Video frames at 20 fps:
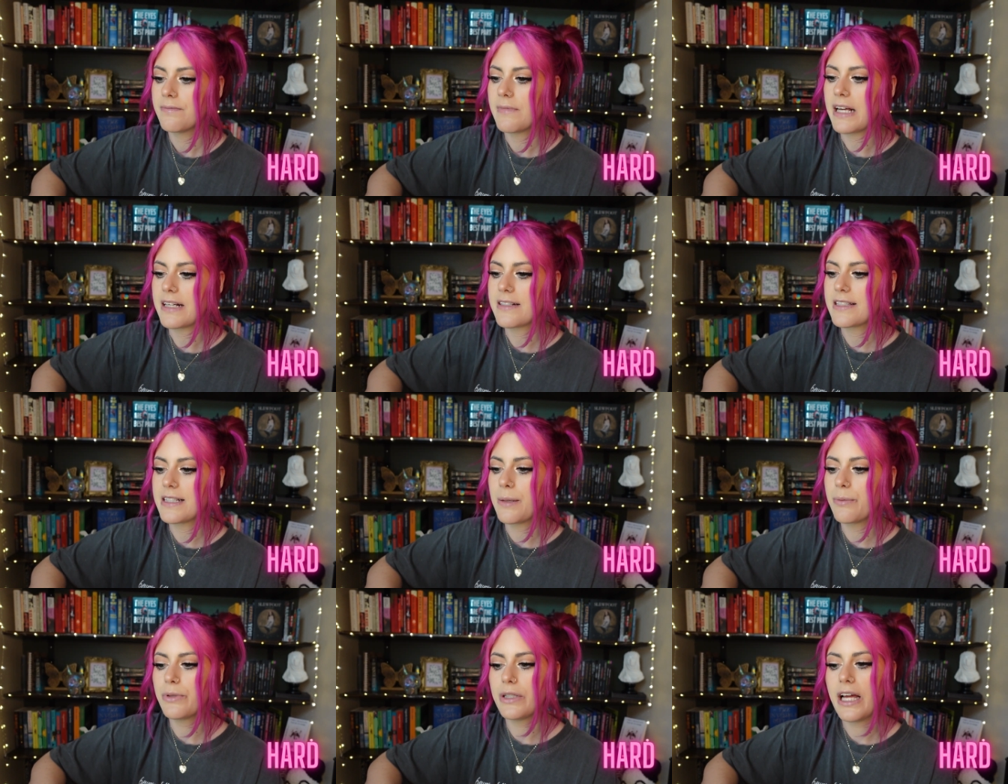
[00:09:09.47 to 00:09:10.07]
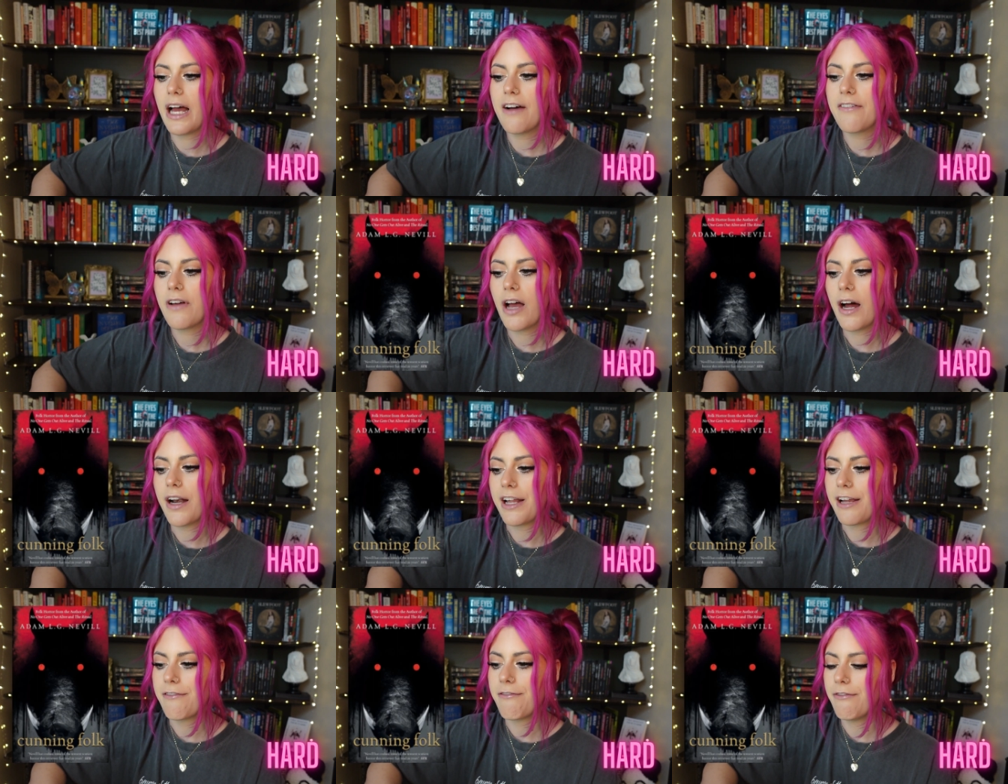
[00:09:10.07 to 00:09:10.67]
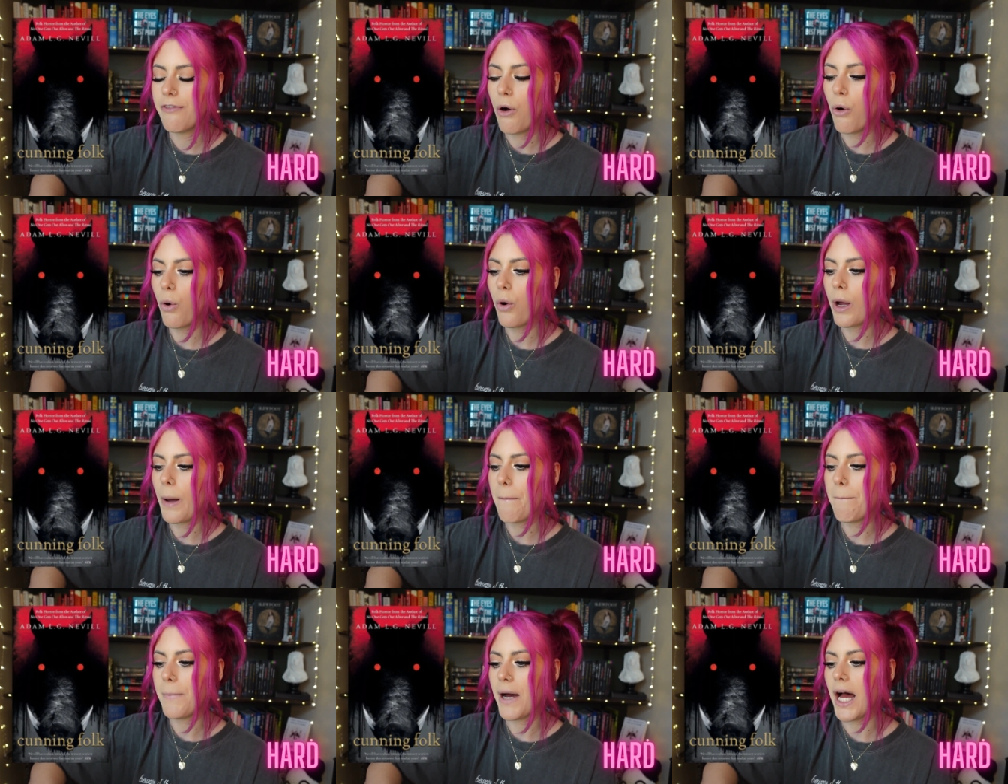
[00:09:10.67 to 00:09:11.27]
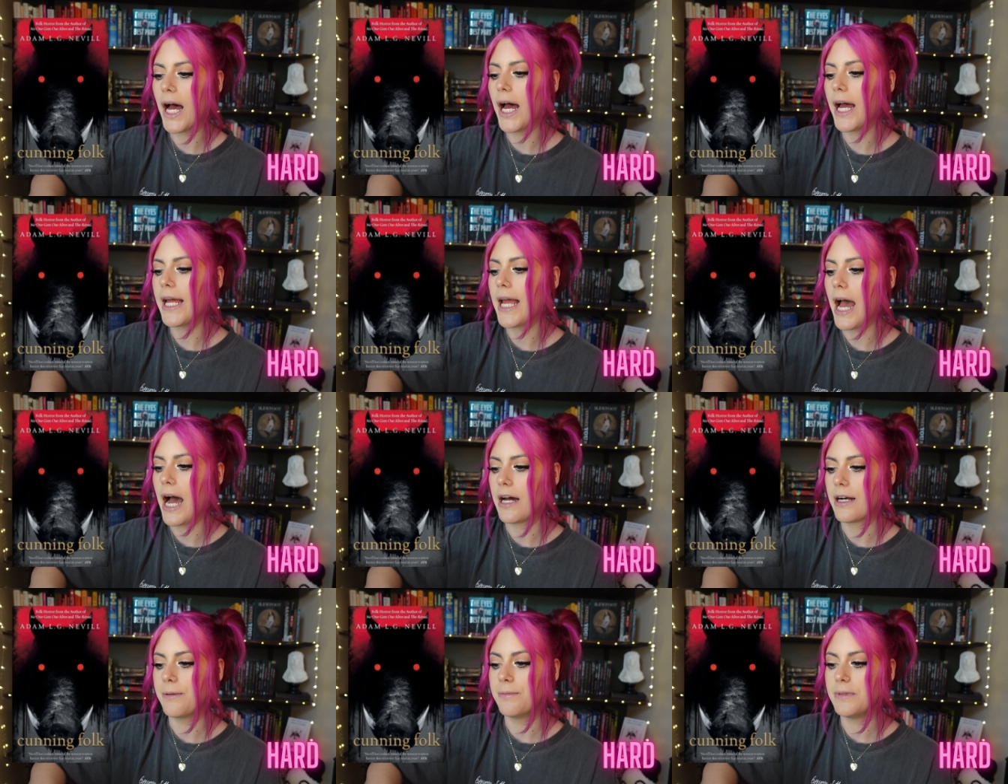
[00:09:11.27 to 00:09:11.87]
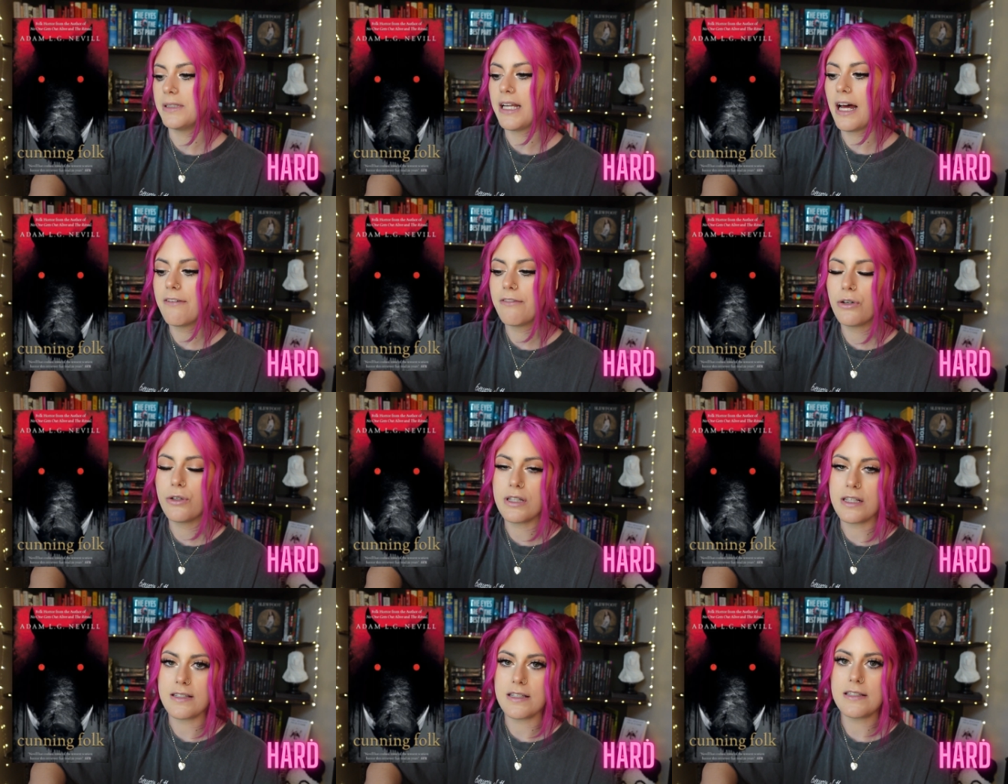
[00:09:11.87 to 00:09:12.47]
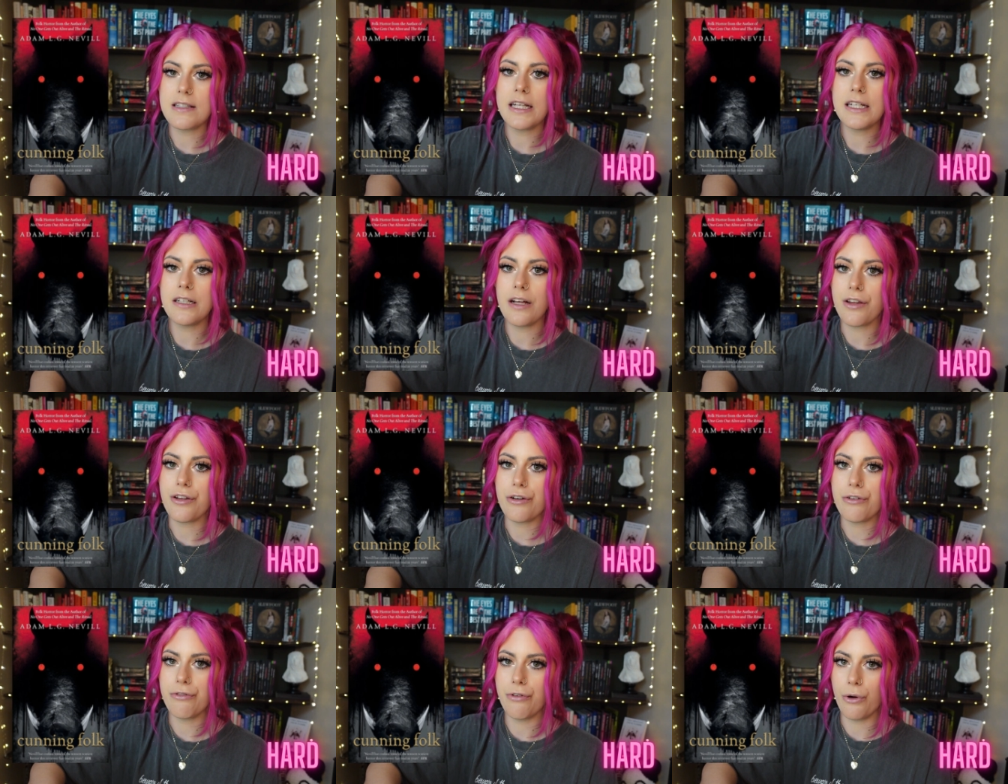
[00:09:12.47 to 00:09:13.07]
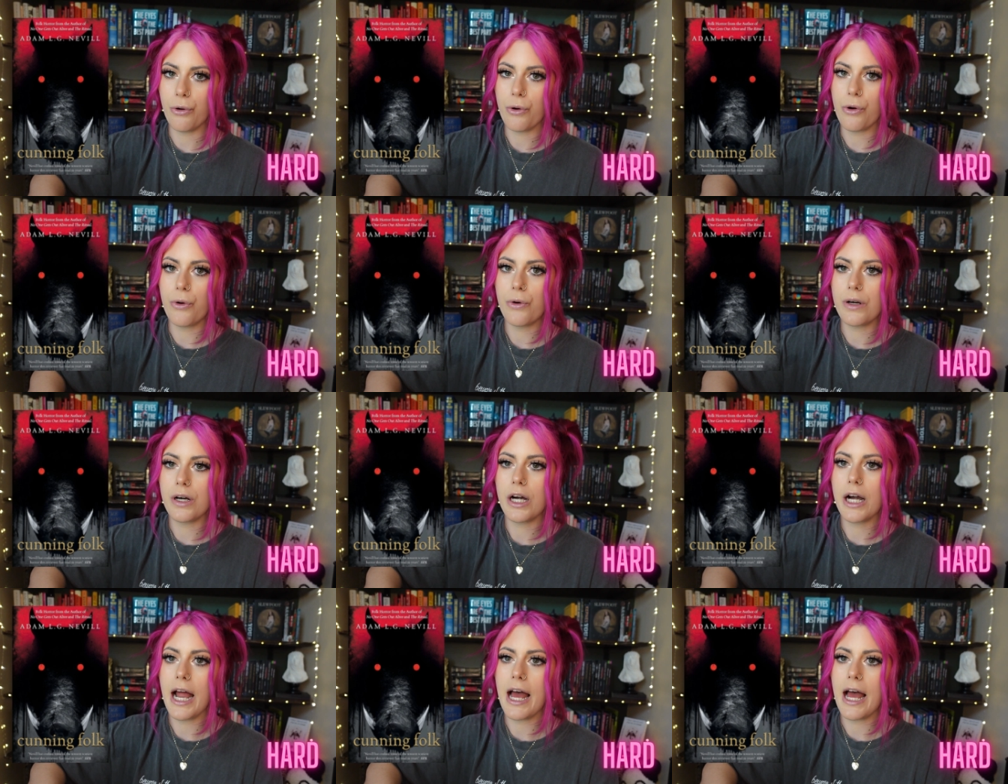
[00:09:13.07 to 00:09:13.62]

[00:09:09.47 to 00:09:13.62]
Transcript: Next up, we have Cunning Folk by Adam Neville. This is another folk horror.